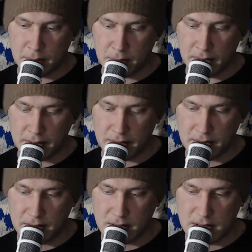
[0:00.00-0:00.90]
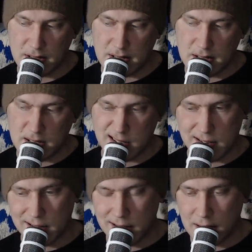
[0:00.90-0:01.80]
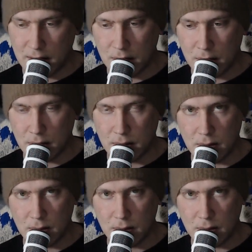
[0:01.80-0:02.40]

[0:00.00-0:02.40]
but yeah, no